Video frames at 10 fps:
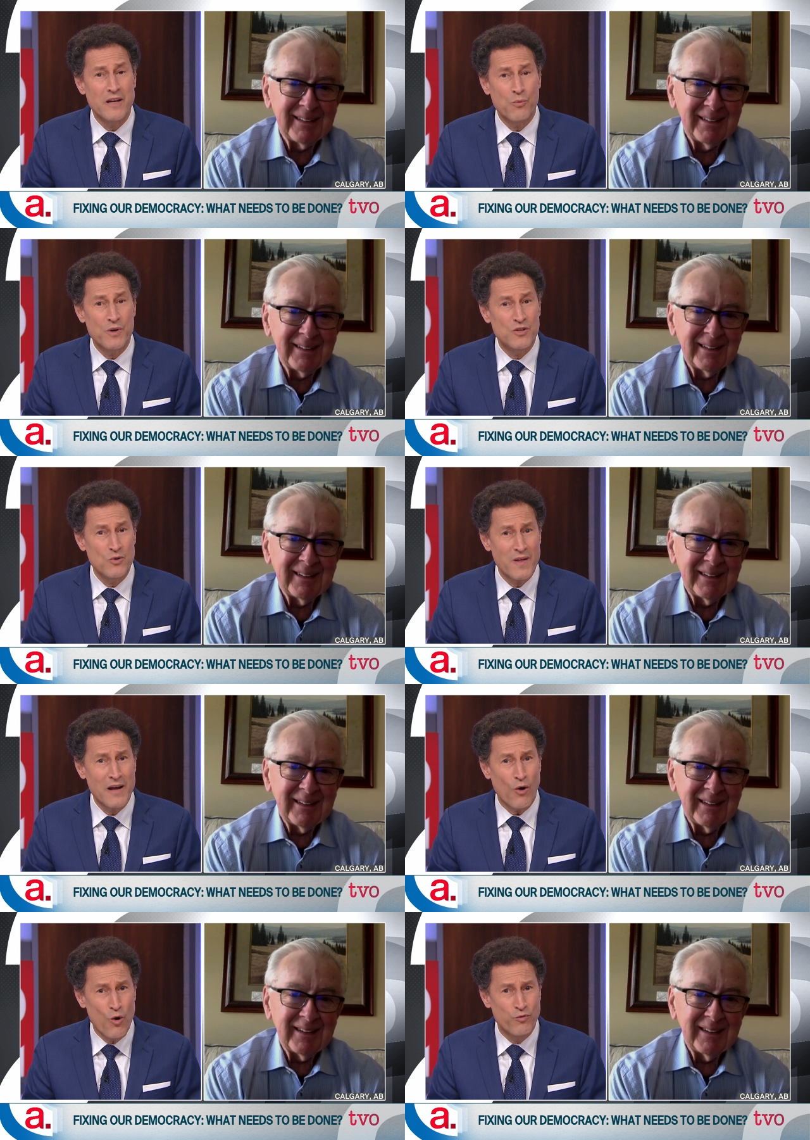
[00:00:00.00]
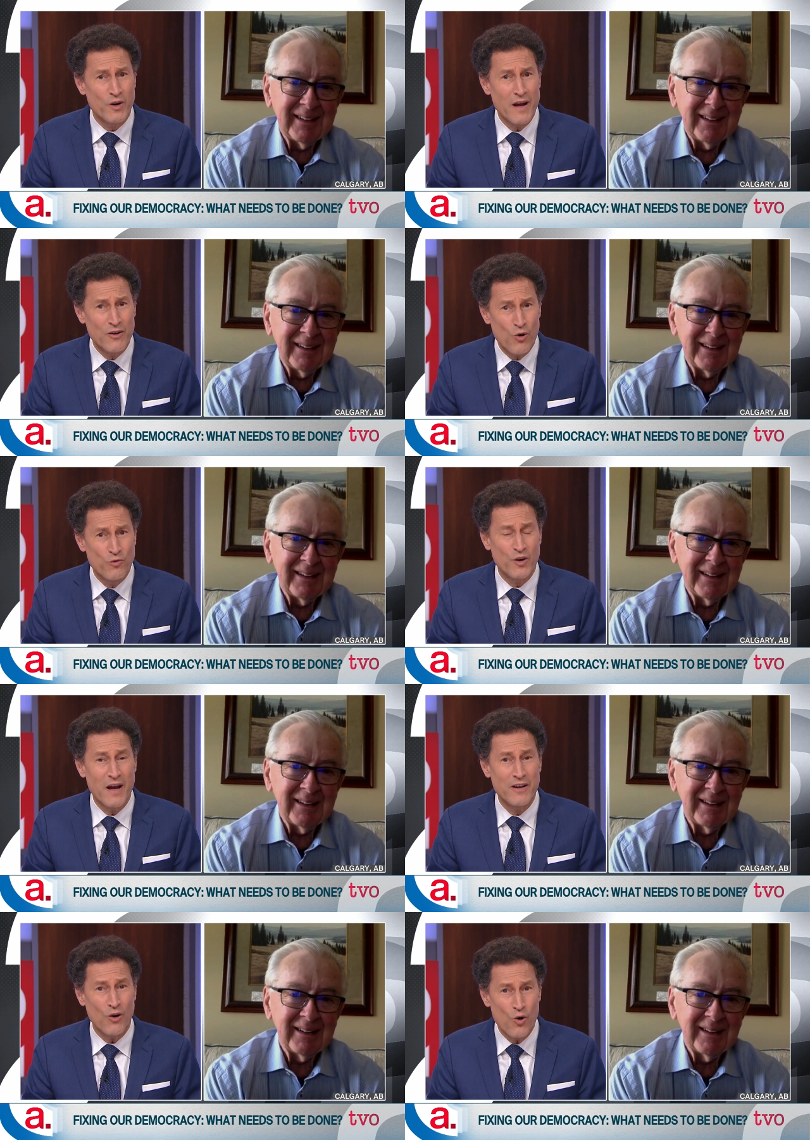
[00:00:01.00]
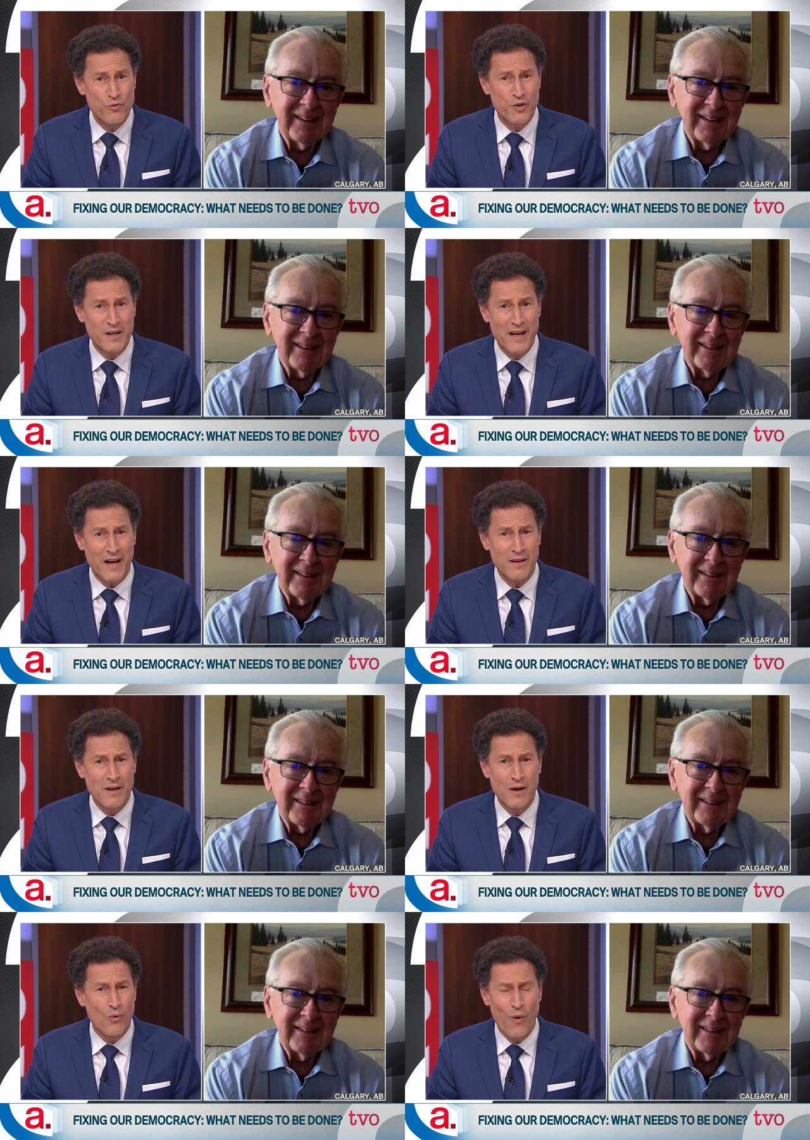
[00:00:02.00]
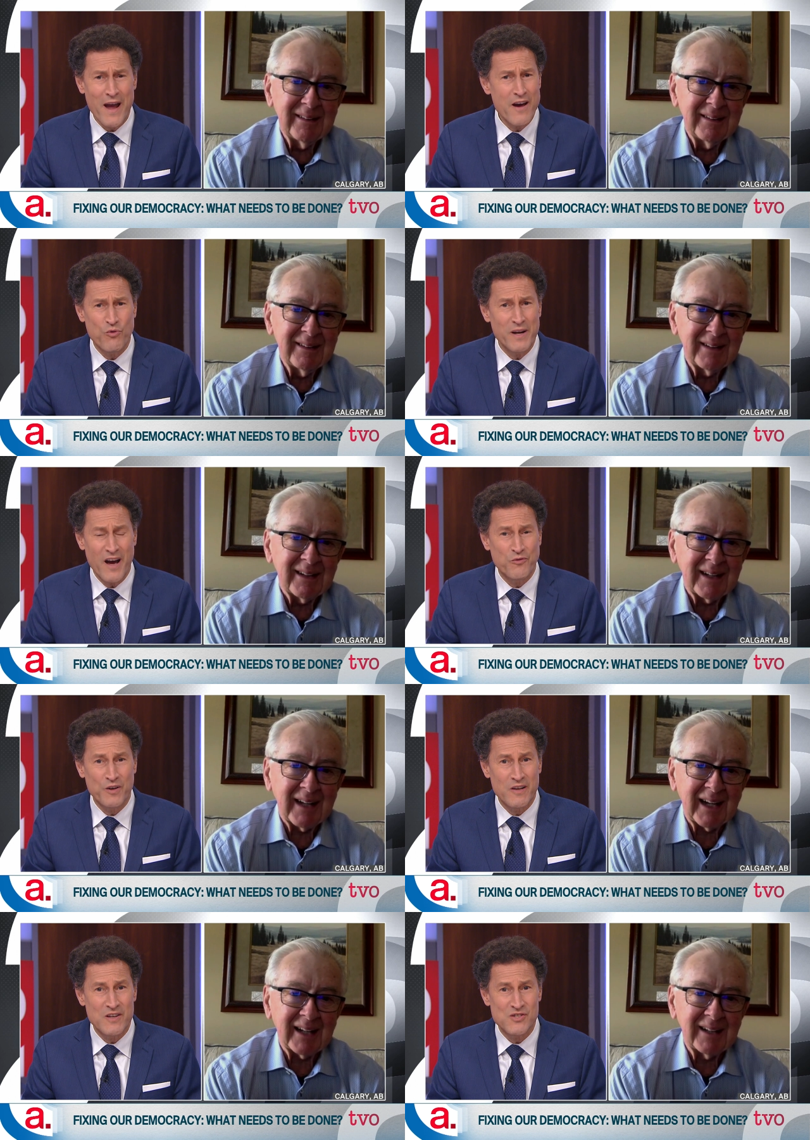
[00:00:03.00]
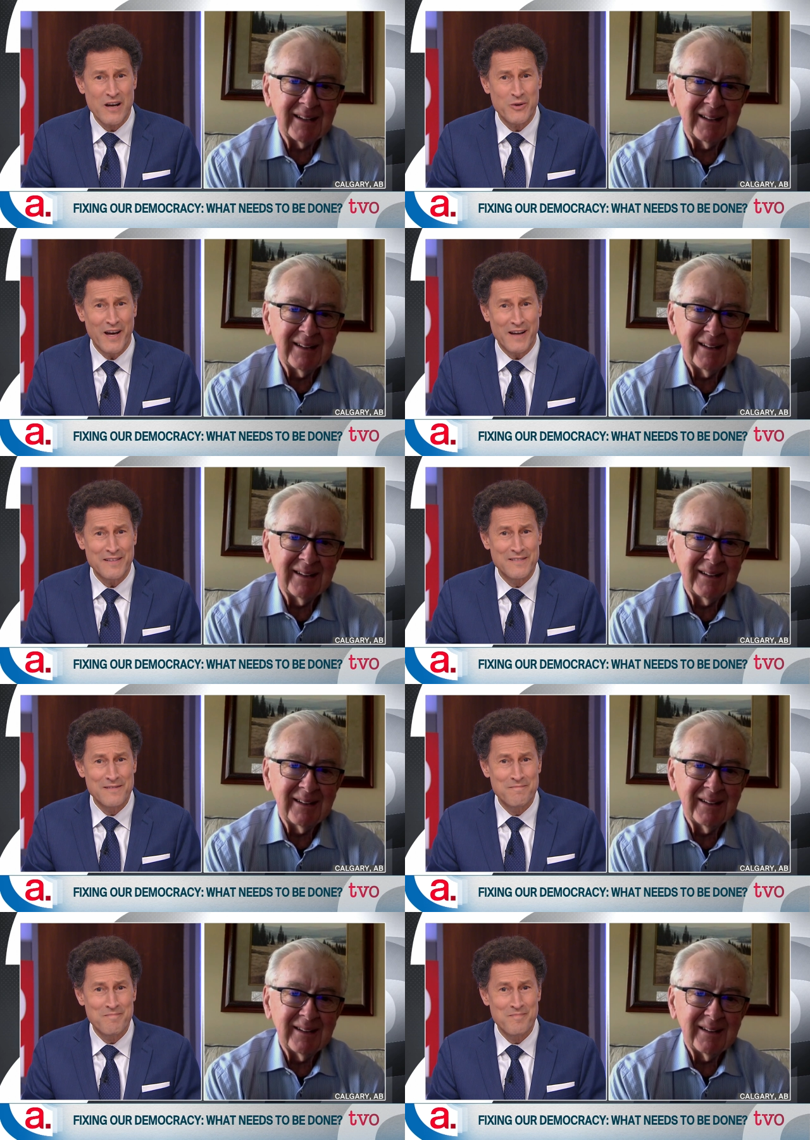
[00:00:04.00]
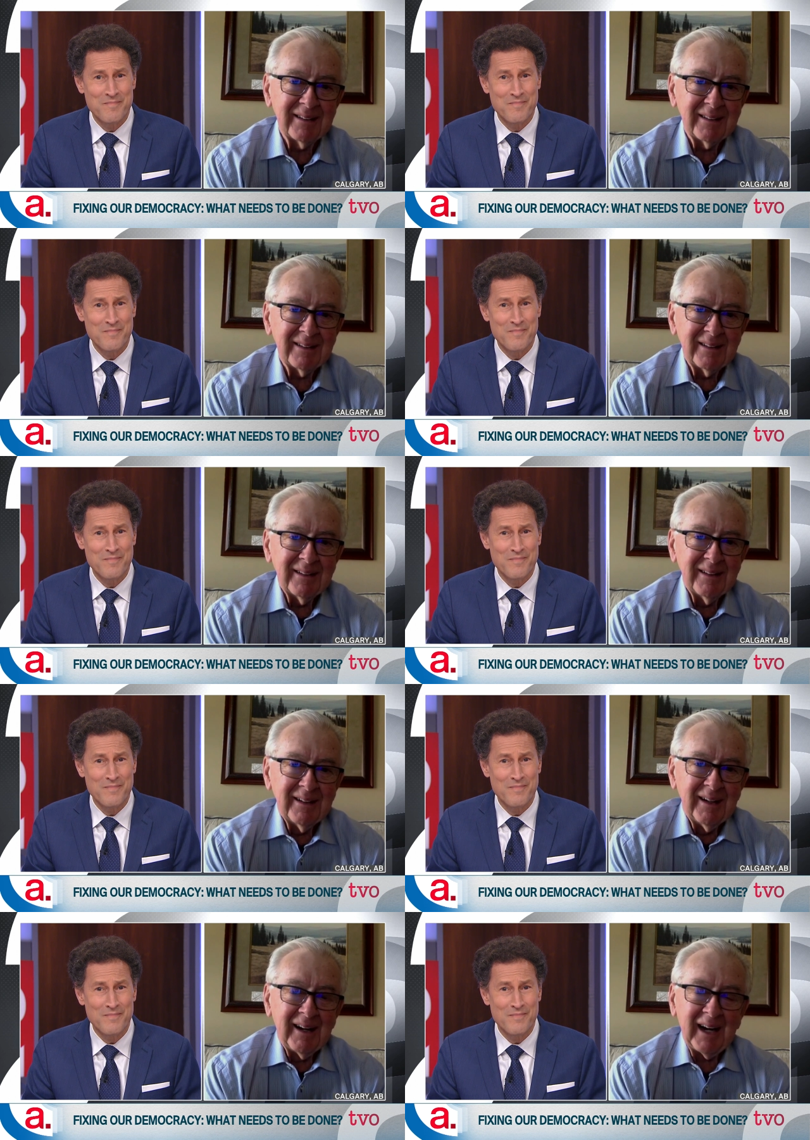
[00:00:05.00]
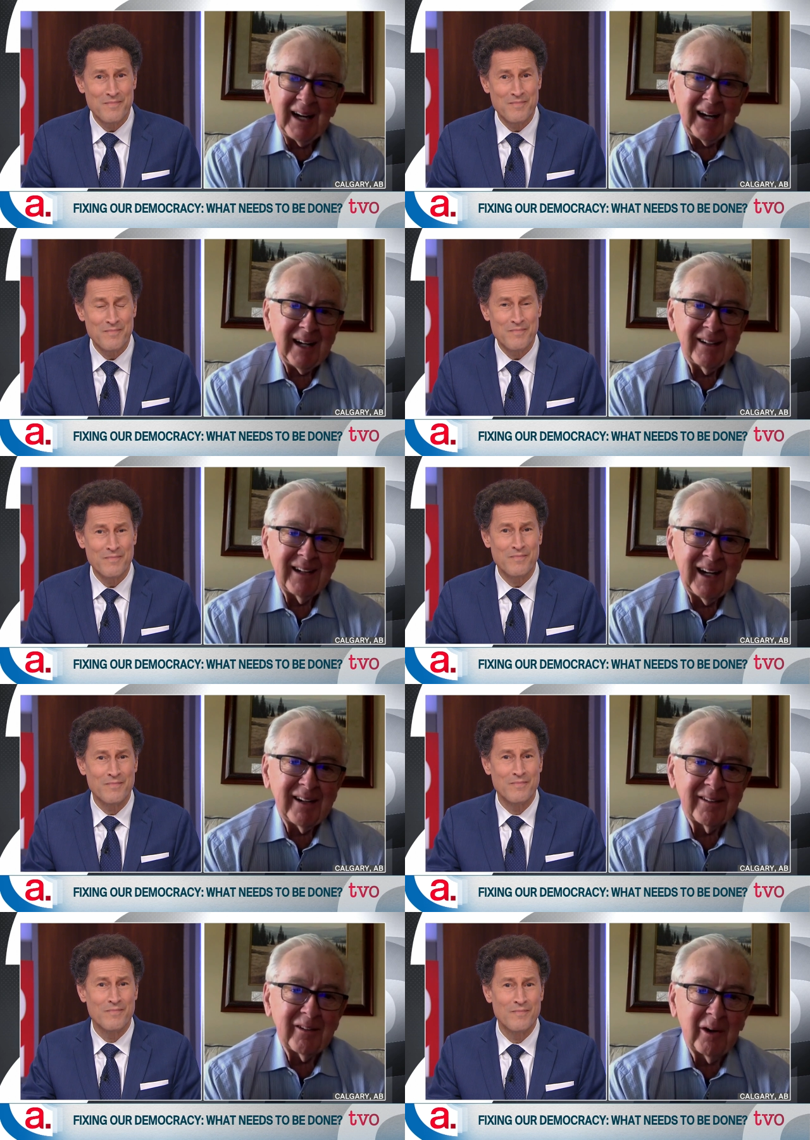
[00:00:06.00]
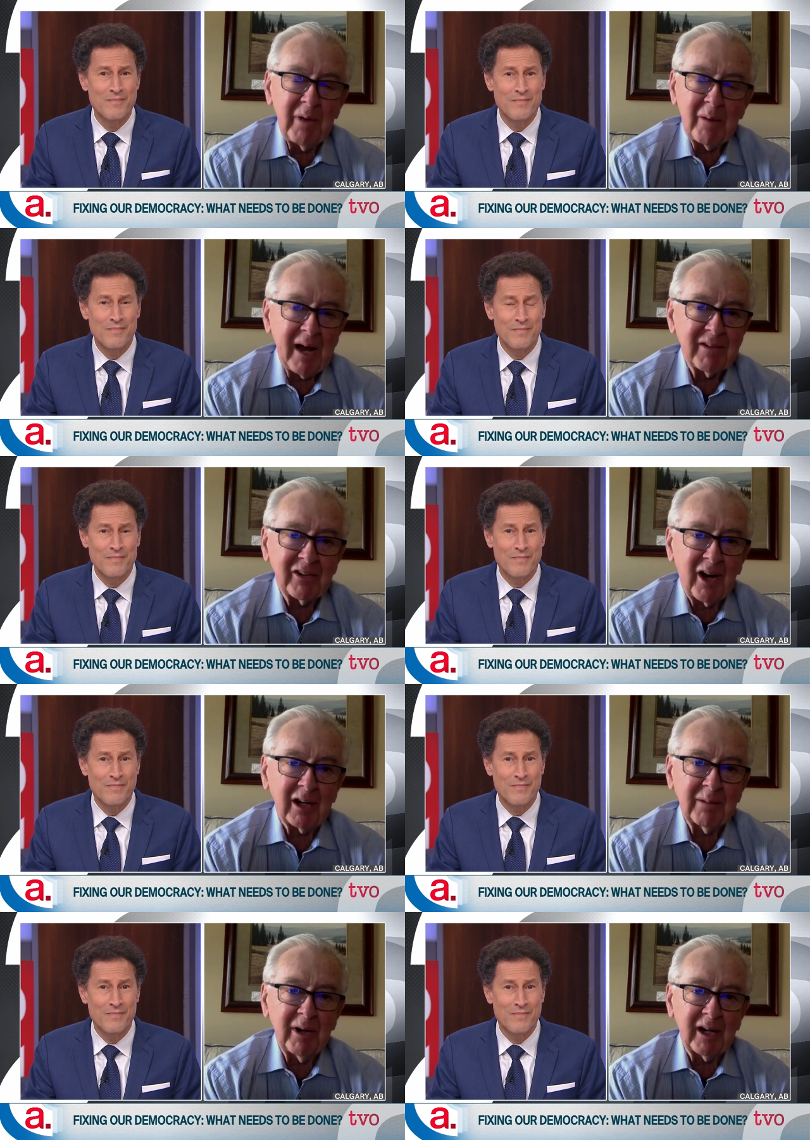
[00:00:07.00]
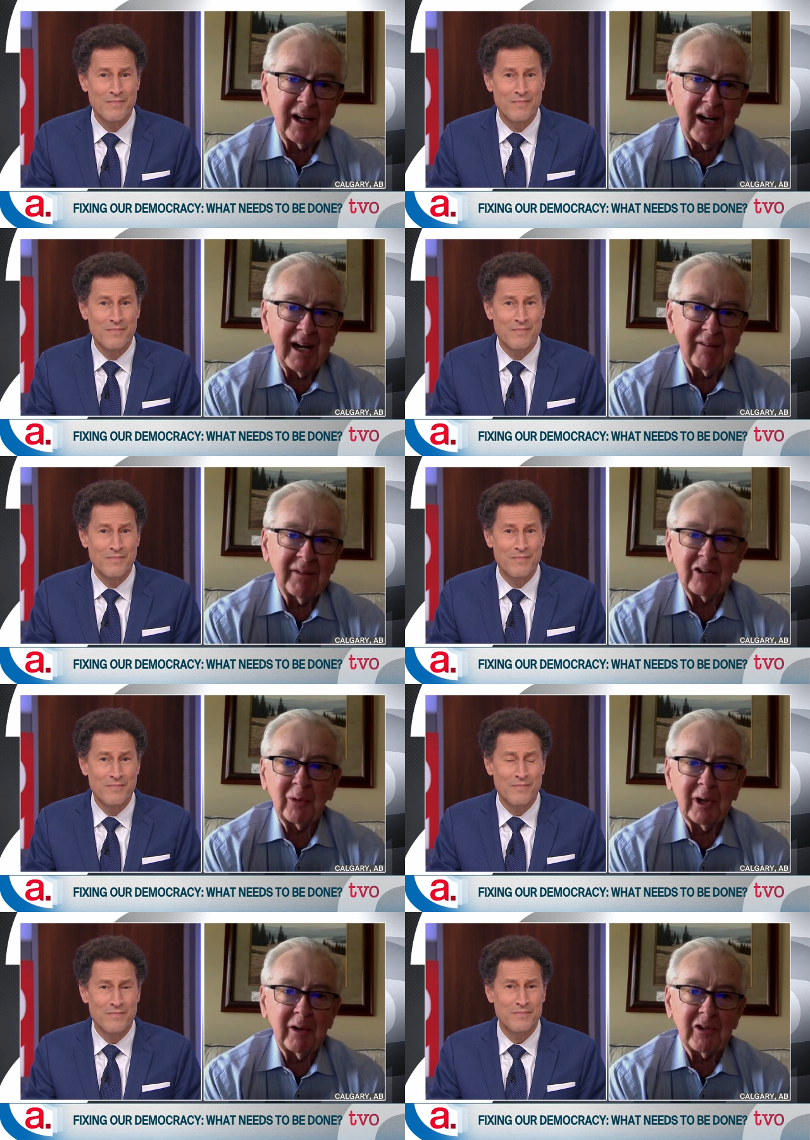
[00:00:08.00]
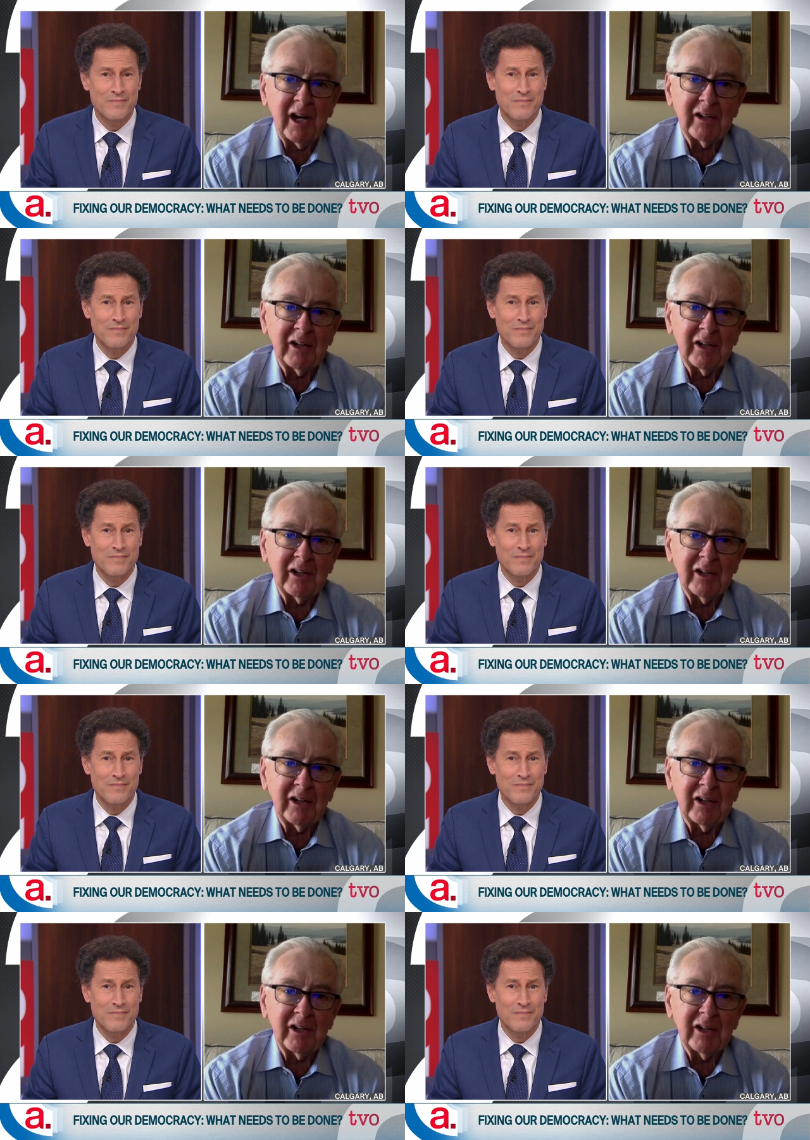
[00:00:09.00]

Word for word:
Speaker 1: yet we do that over and over and over again. Why have we not figured this out yet?
Speaker 2: I, I, I, don't know. Maybe we haven't talked about it enough, and that's what I'm trying to